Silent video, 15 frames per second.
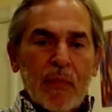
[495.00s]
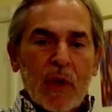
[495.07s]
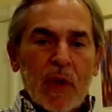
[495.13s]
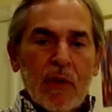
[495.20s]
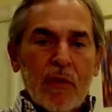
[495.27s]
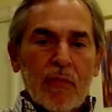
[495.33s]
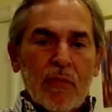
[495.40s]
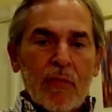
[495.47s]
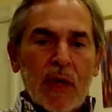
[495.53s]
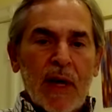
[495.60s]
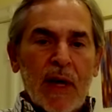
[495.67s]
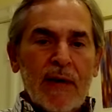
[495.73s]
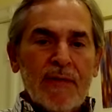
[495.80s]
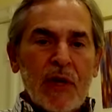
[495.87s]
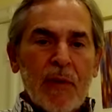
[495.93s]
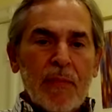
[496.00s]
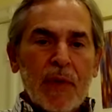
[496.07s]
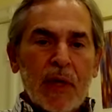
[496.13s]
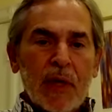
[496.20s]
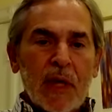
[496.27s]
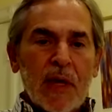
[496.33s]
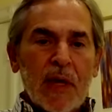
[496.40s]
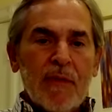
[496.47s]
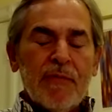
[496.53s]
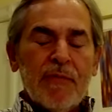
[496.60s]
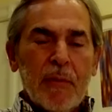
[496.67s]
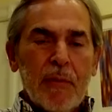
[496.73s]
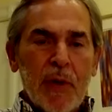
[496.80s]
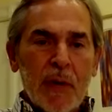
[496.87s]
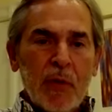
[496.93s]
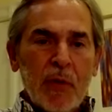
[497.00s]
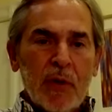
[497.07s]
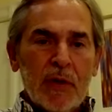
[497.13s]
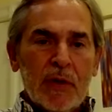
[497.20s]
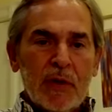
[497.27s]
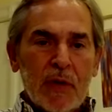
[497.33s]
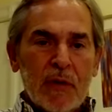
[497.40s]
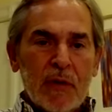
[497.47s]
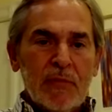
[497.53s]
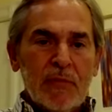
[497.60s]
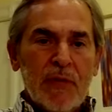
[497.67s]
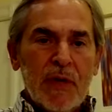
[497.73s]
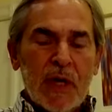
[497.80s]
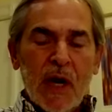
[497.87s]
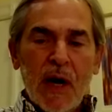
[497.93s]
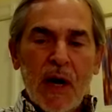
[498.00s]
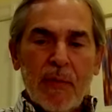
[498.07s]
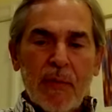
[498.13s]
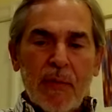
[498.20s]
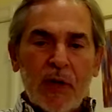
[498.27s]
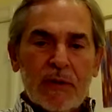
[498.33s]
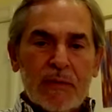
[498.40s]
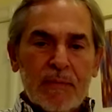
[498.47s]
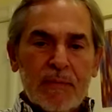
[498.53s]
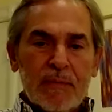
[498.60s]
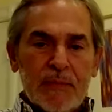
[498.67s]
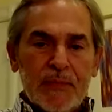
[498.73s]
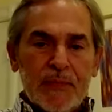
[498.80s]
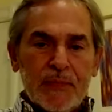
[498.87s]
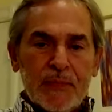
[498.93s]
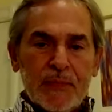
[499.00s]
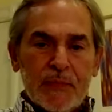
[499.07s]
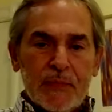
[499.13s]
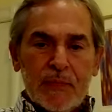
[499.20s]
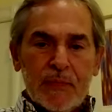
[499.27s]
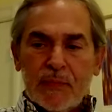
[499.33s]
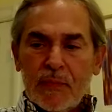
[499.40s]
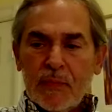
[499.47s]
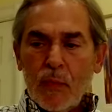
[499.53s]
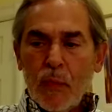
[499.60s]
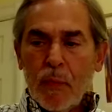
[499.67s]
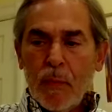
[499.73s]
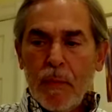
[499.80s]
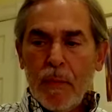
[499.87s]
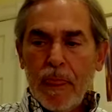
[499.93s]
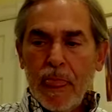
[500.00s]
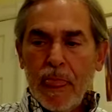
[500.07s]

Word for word: really have something to give to people in terms of economics. Yet when